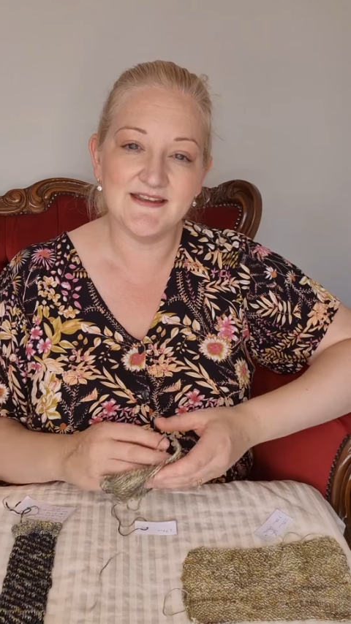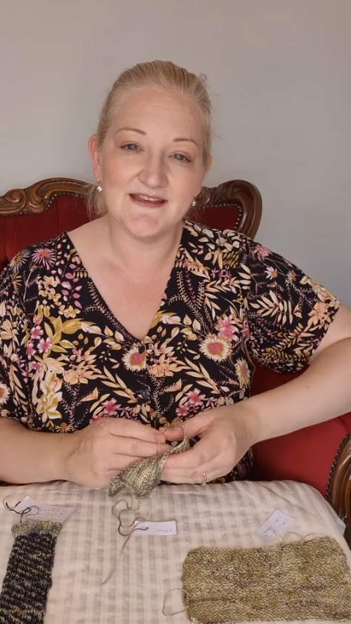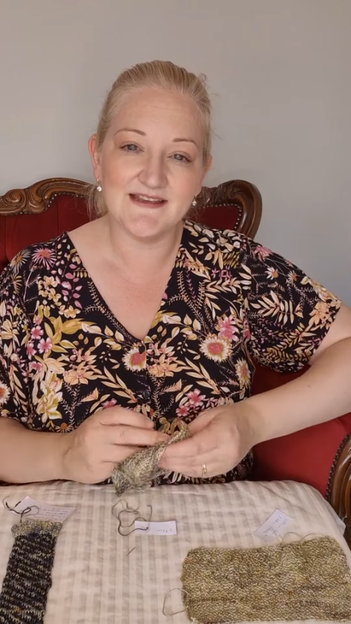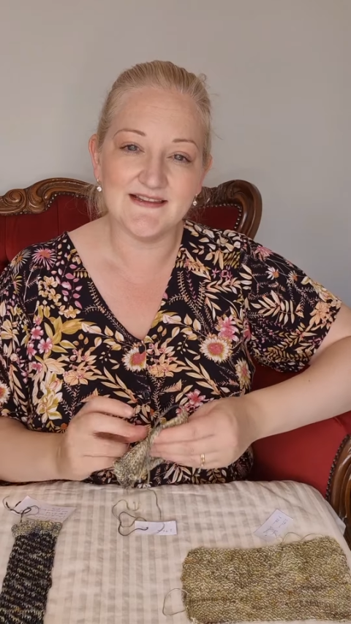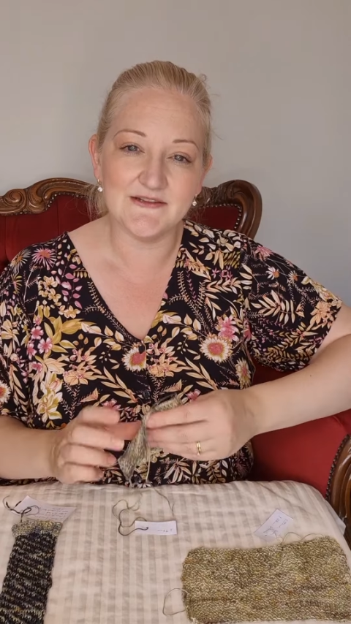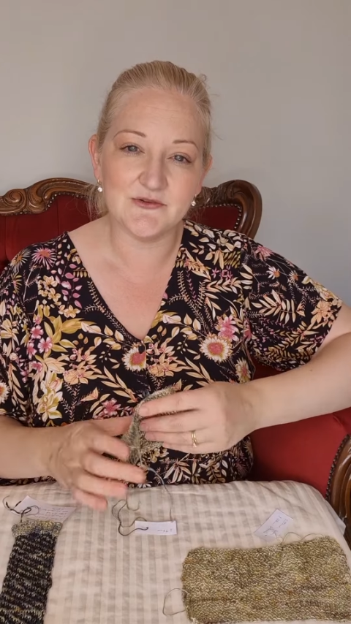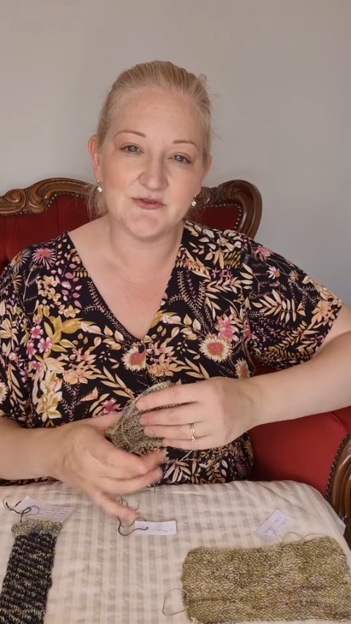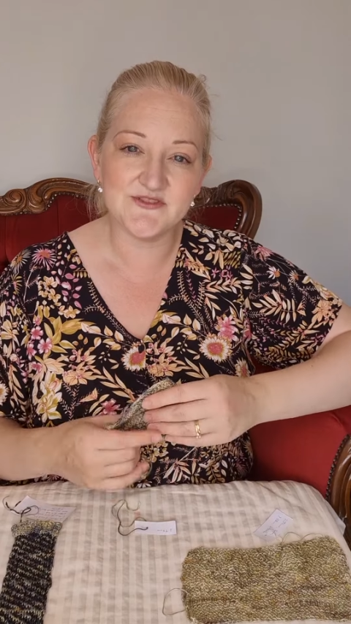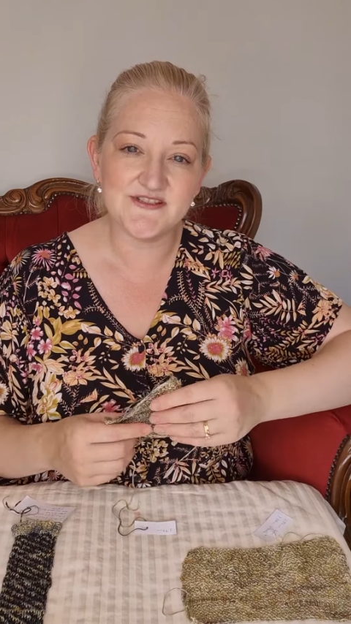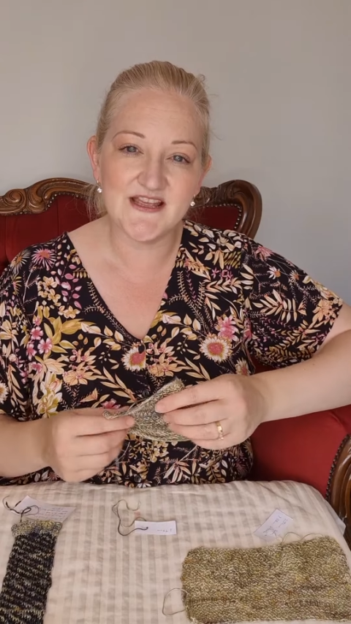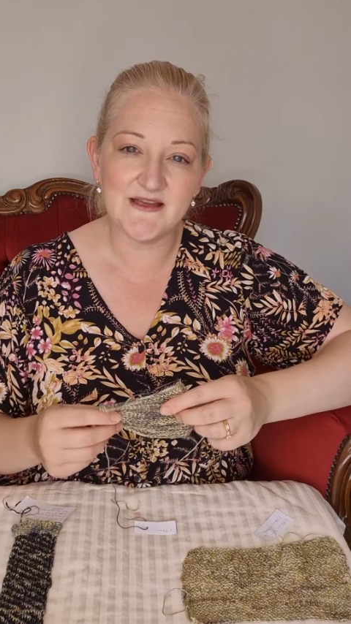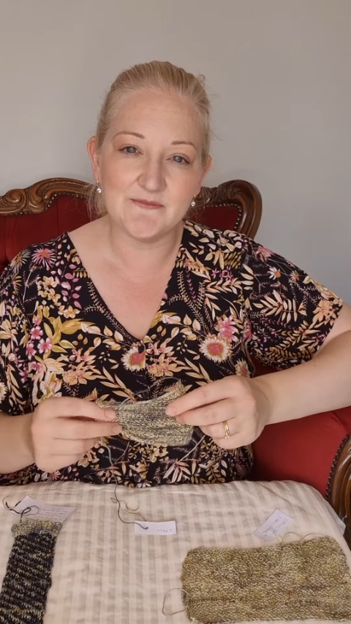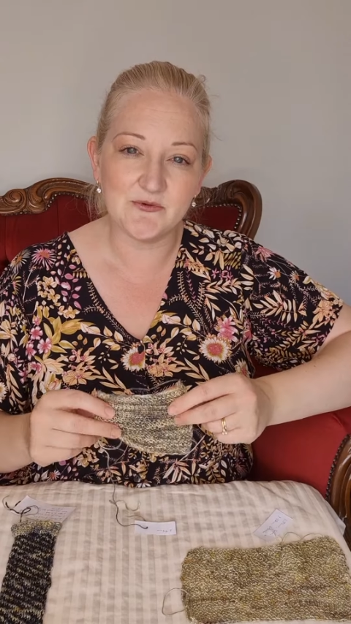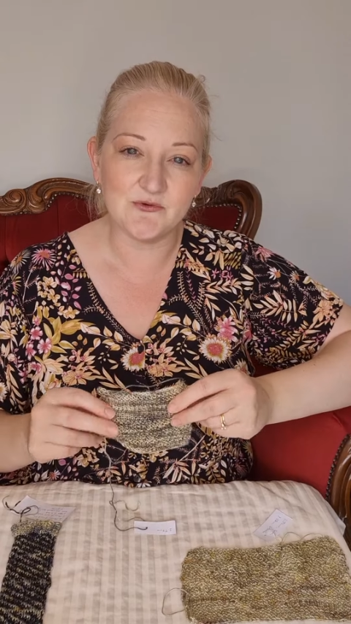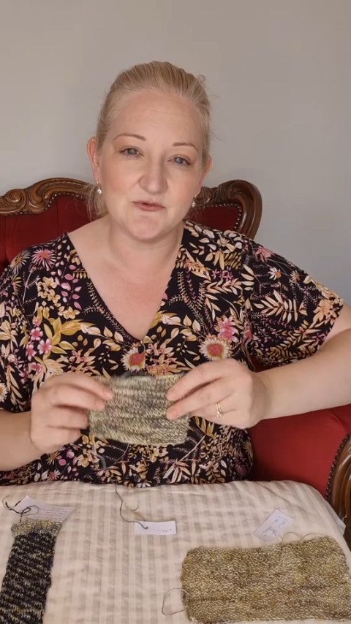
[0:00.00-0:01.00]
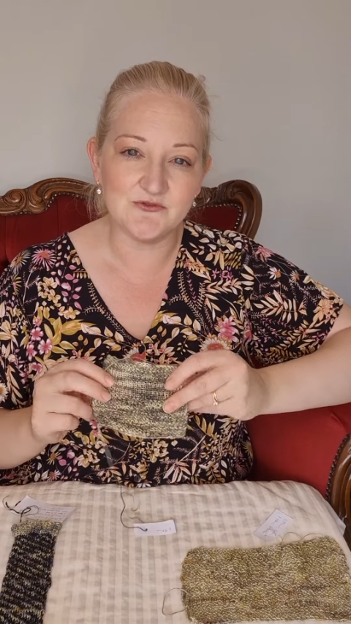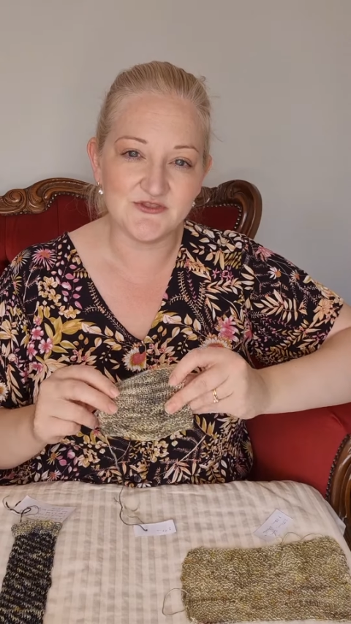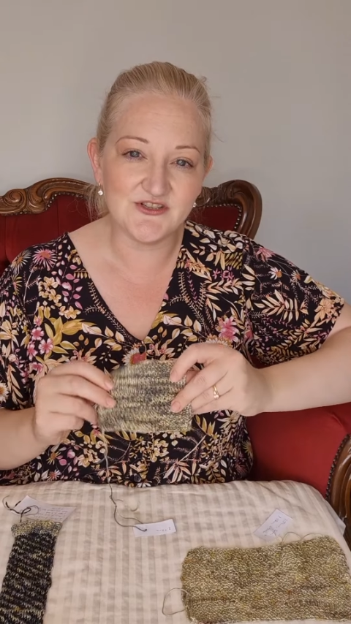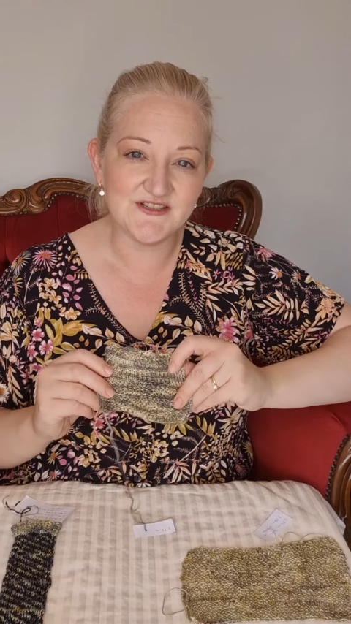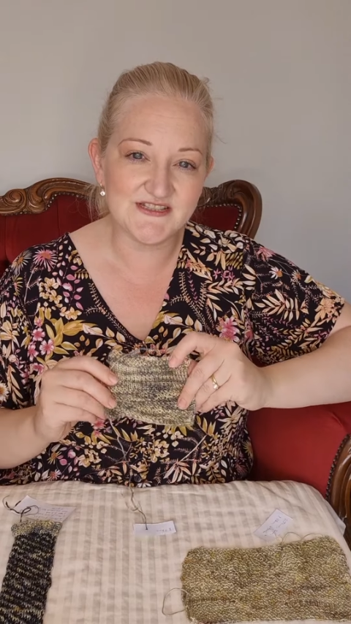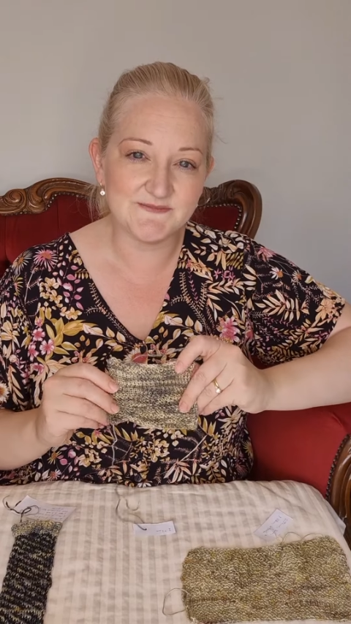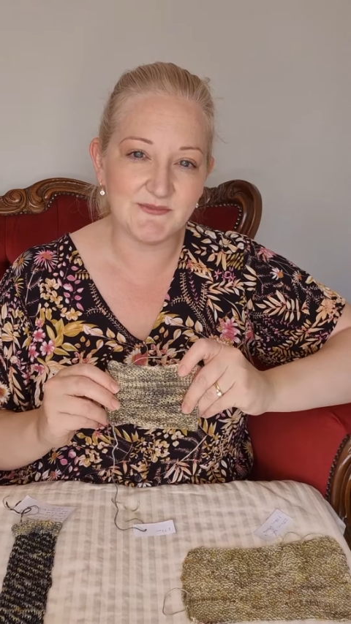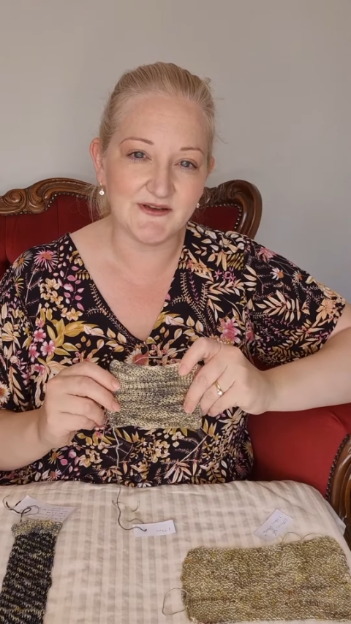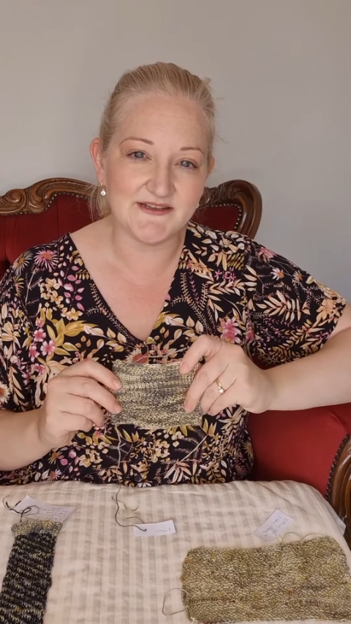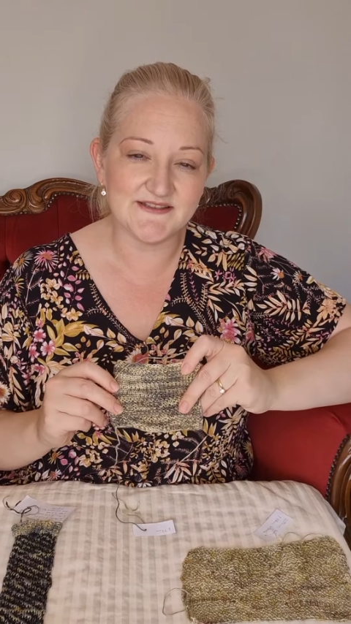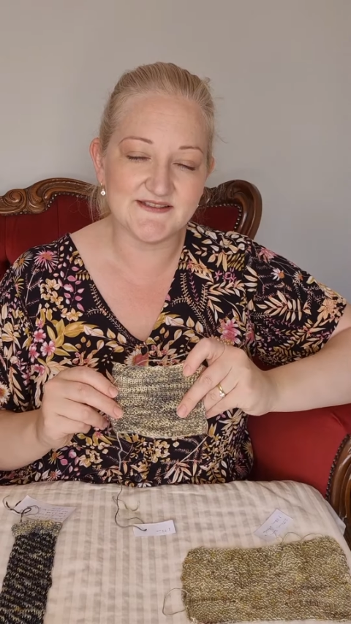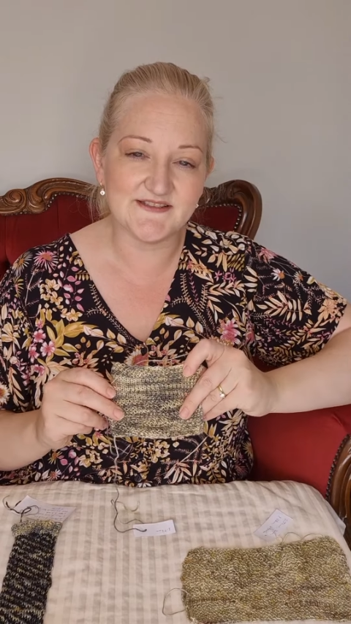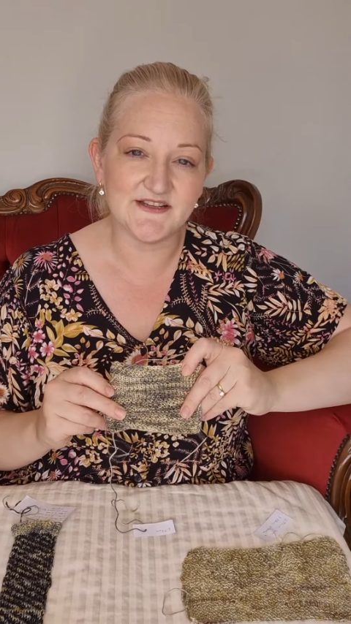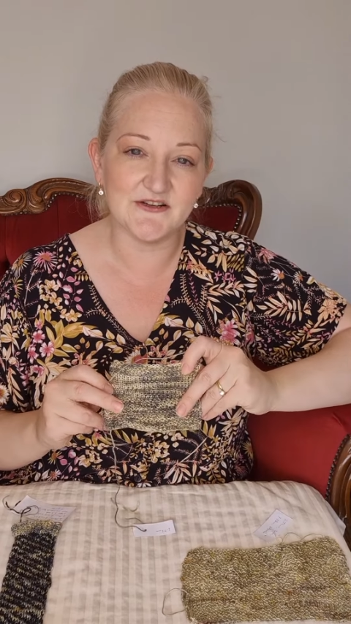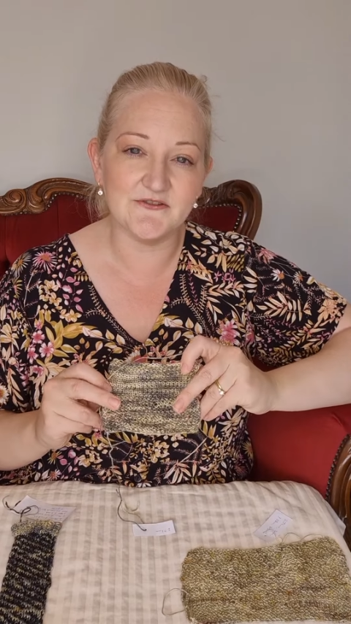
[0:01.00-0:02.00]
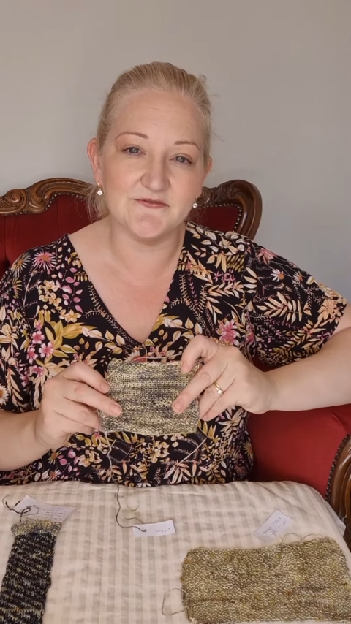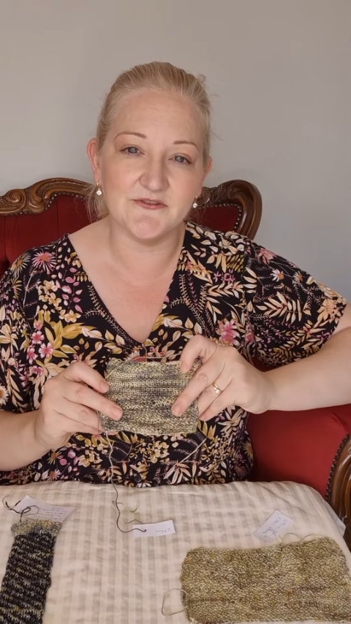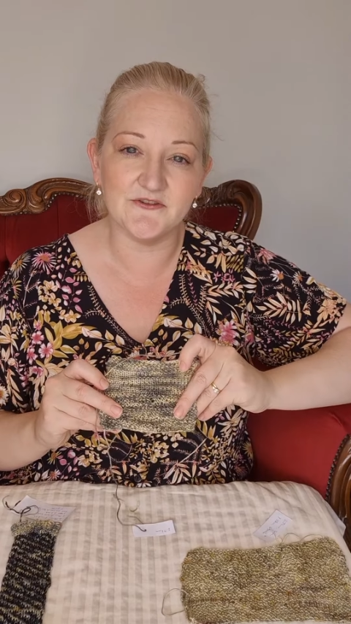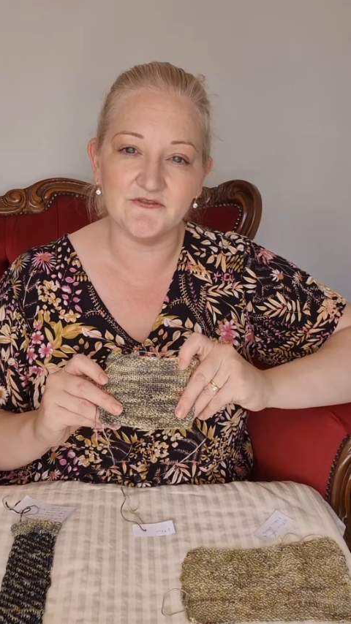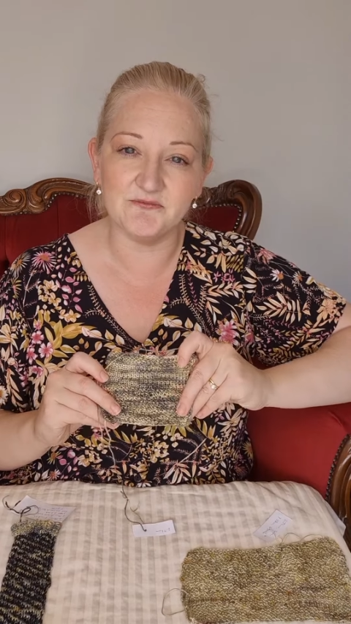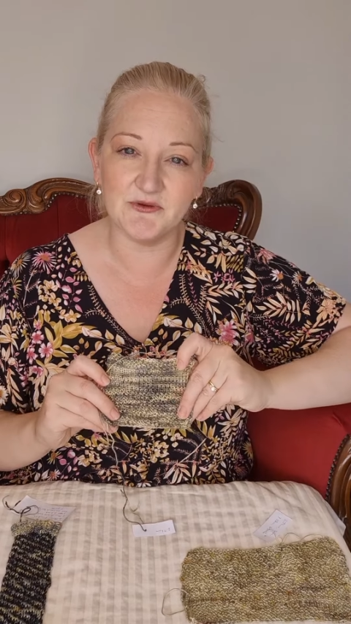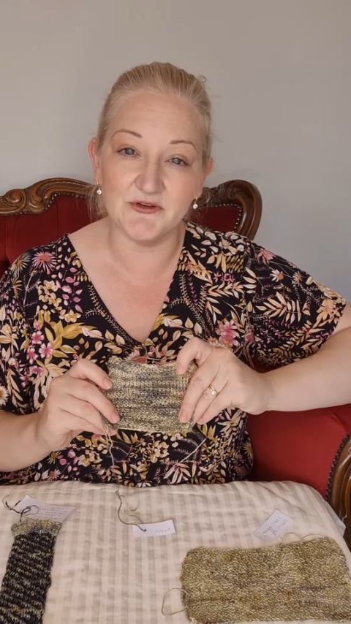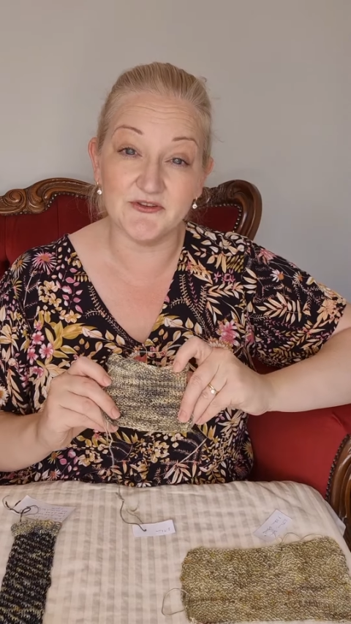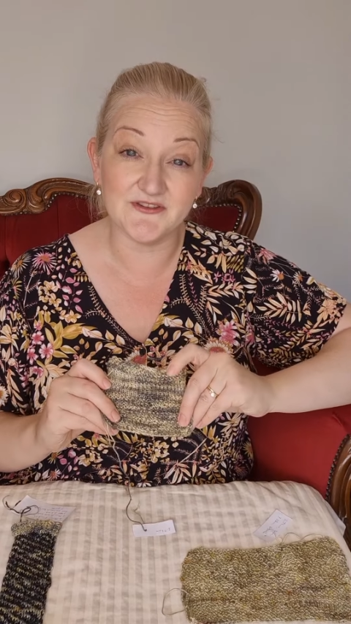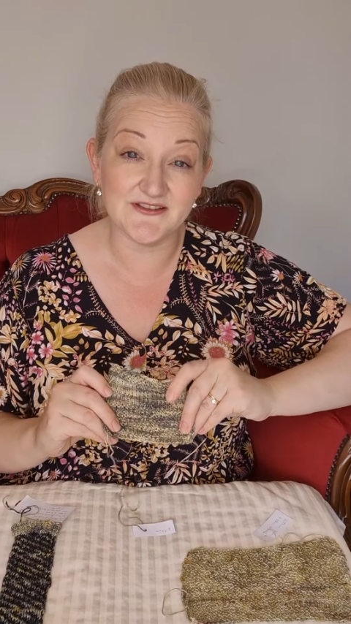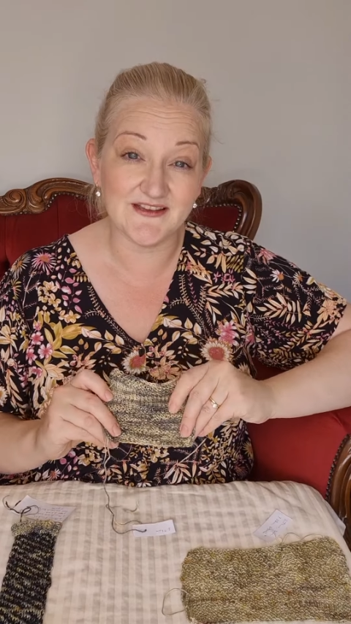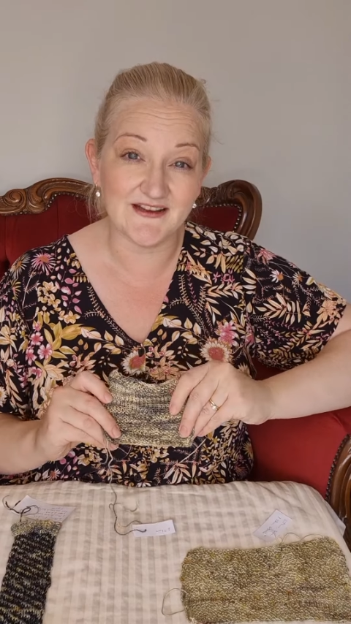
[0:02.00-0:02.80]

a little sample just by itself of both